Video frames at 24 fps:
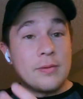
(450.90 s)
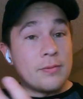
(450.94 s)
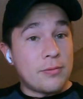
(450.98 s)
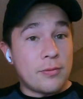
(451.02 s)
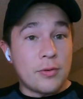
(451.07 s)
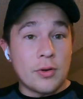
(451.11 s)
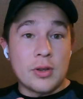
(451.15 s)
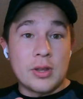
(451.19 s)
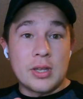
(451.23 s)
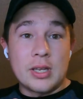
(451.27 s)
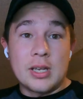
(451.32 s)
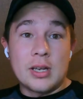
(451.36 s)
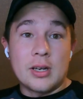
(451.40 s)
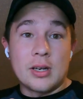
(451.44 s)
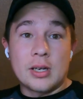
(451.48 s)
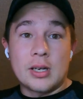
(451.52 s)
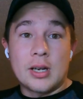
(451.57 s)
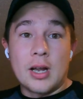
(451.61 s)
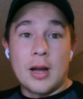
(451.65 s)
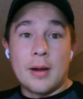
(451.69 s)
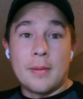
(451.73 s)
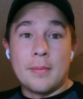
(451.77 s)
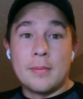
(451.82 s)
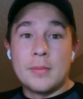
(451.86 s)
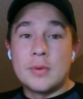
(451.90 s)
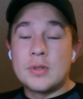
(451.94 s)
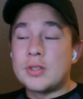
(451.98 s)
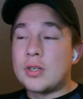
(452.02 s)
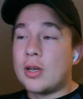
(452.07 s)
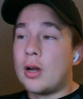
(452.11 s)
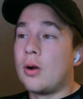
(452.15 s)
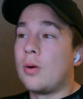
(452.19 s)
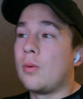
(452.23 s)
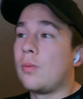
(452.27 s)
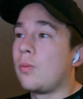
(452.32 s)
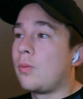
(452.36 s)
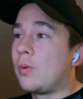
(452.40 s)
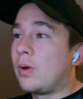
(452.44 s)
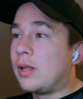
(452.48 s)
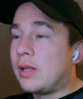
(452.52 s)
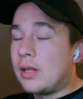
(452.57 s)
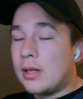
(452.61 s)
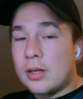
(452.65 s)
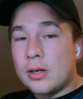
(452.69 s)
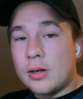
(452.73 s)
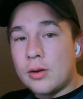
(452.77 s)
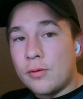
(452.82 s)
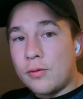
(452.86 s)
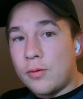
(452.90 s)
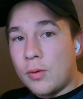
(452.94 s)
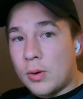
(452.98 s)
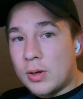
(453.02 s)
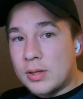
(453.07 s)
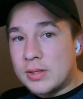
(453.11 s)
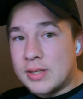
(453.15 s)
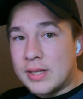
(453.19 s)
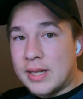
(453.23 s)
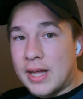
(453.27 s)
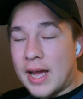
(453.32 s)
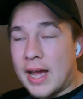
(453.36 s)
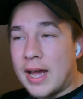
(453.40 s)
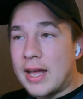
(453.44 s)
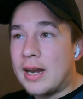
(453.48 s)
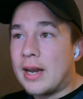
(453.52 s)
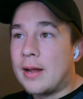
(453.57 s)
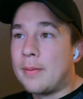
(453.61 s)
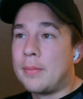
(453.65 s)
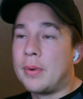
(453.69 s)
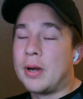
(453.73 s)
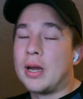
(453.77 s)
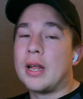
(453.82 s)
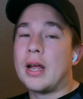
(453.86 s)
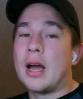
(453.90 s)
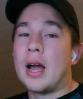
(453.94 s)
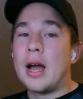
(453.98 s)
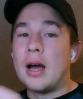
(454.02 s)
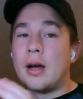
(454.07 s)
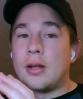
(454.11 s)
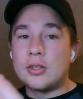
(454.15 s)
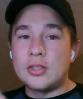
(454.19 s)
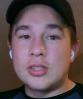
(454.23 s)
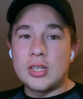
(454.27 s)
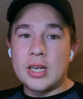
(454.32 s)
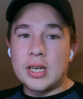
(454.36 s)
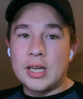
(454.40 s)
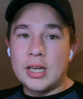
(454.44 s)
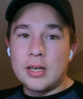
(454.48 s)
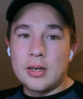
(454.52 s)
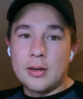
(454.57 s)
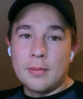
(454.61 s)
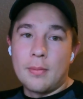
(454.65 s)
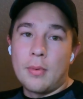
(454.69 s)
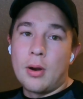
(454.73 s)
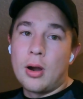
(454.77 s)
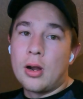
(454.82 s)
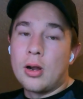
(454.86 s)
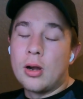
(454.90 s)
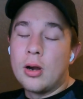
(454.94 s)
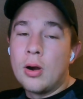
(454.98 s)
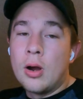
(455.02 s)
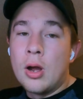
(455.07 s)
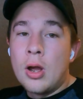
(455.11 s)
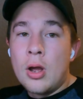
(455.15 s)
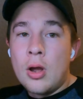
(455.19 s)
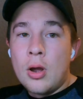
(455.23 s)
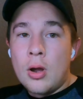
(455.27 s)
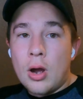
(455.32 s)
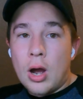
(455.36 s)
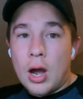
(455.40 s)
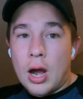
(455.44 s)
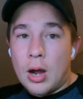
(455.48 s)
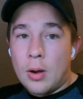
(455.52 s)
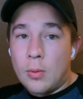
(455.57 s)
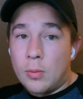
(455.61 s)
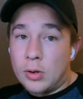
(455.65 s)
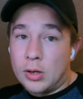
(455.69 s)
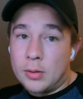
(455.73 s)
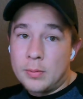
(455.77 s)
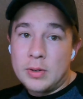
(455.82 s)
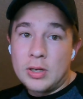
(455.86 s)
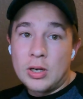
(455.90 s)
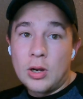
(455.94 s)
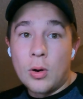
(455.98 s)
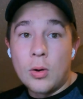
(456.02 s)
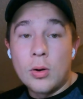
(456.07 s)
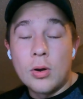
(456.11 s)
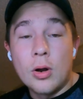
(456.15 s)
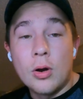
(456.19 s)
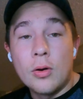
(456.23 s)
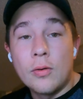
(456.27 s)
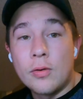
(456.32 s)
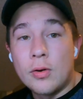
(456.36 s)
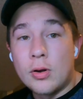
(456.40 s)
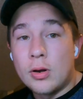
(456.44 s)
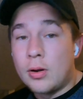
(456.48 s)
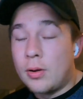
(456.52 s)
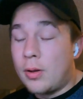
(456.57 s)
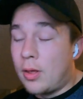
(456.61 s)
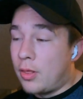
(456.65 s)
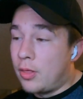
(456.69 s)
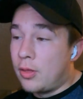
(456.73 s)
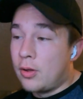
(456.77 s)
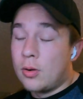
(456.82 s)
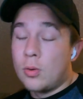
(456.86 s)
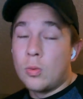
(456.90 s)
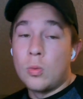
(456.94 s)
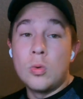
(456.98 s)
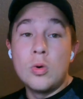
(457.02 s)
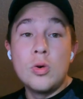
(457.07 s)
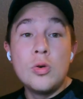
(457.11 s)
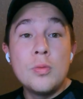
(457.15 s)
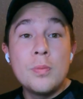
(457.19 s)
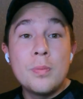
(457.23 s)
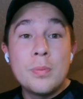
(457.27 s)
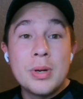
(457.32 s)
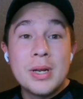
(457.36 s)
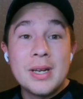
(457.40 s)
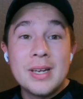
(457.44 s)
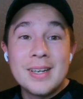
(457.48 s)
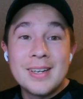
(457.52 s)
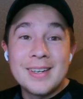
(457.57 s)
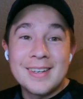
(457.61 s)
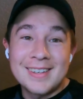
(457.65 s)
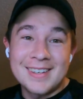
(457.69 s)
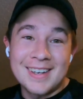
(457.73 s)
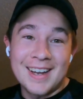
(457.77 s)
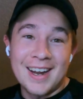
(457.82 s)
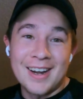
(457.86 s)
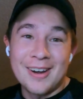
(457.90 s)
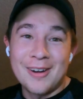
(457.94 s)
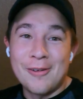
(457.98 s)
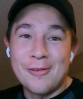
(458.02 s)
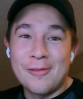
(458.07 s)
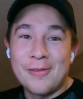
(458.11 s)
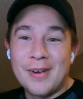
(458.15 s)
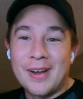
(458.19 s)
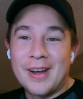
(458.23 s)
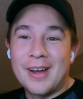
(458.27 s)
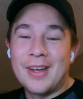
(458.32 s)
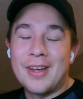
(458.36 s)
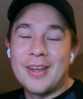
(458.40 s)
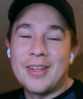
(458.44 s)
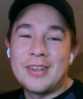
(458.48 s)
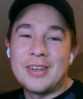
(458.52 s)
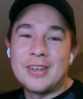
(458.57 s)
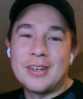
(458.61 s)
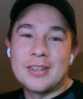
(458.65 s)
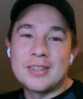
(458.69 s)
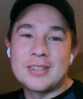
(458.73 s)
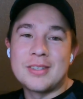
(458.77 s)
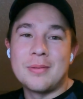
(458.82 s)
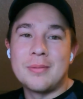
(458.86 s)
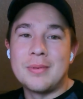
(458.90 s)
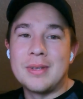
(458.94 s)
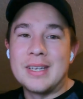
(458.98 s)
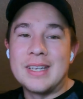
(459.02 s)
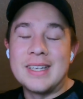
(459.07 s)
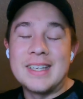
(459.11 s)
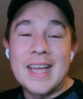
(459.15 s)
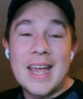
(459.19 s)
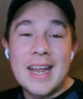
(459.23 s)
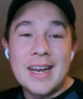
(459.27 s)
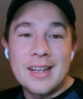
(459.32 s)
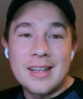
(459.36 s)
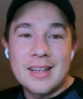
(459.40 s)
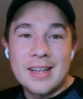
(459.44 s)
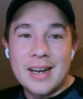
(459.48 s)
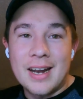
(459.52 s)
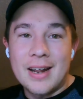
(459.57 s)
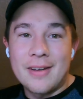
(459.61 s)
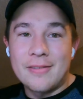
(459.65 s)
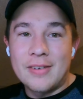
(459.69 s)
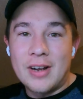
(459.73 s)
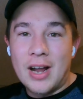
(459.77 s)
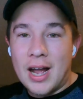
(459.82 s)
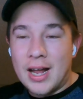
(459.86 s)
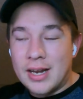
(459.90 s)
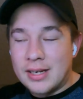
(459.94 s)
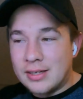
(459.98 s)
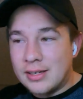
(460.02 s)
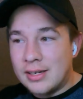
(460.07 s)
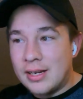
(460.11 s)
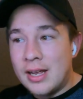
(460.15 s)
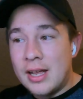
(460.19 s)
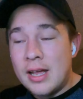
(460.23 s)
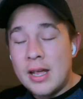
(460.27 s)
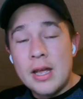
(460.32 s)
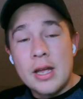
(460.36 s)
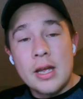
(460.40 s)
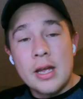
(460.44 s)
for the year to come. So really looking forward to that, but I'll check in tomorrow. We're going to be going over the Whoop, kind of, some of the data that I've gotten